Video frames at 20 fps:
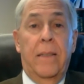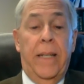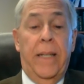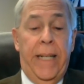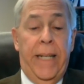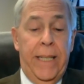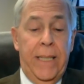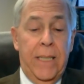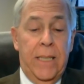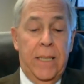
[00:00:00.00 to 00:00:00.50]

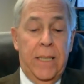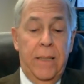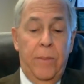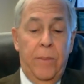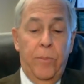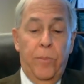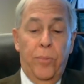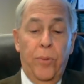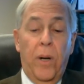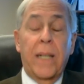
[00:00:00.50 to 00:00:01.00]
is
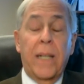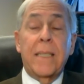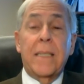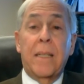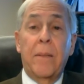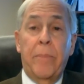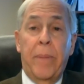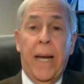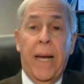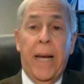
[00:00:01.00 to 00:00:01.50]
brought
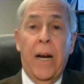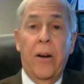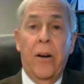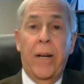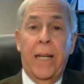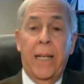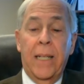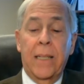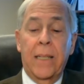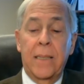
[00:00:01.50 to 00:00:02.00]
to bear
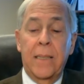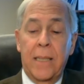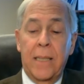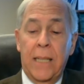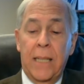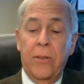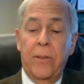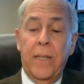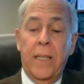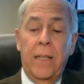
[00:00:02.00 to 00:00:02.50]
in
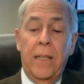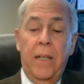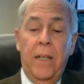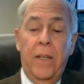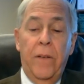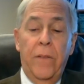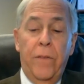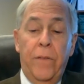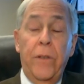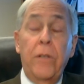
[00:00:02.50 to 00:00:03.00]
considering
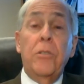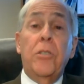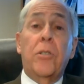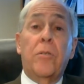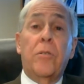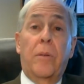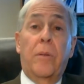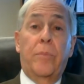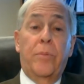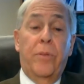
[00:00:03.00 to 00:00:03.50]

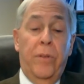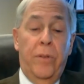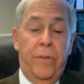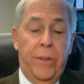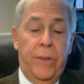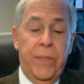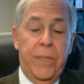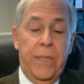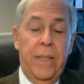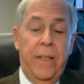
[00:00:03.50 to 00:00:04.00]
future
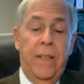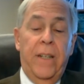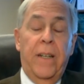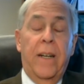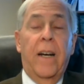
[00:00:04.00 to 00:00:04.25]
approvals